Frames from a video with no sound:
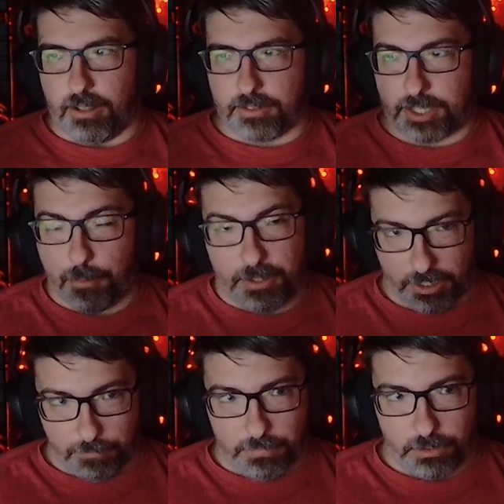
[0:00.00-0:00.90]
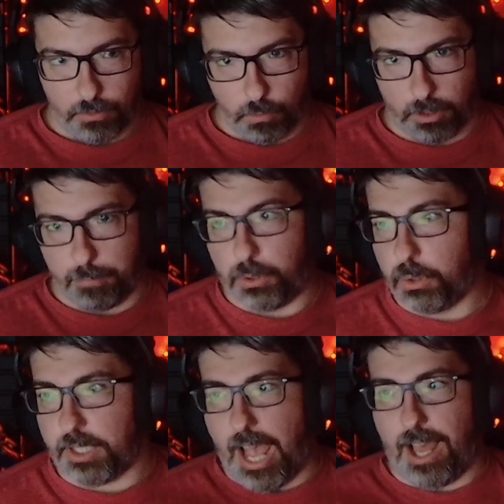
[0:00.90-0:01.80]
Some of them were
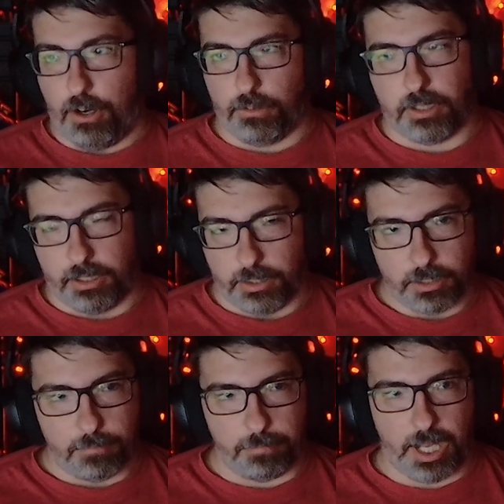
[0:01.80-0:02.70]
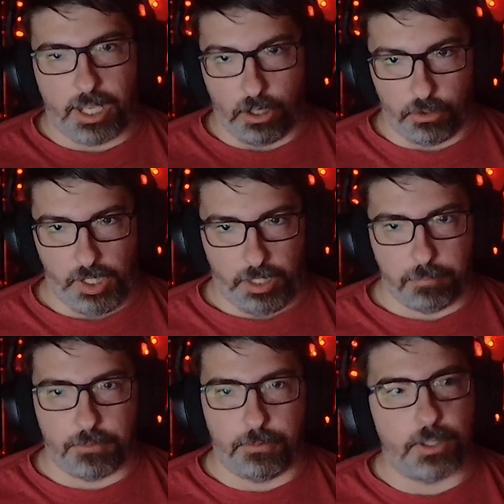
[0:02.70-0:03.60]
pulled out by Oni
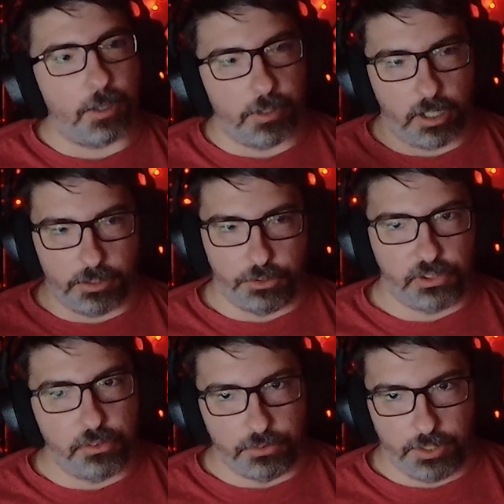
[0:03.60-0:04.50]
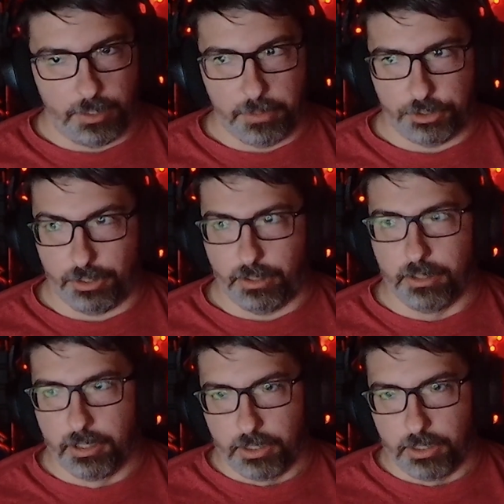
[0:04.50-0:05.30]
before they went on their suicide mission.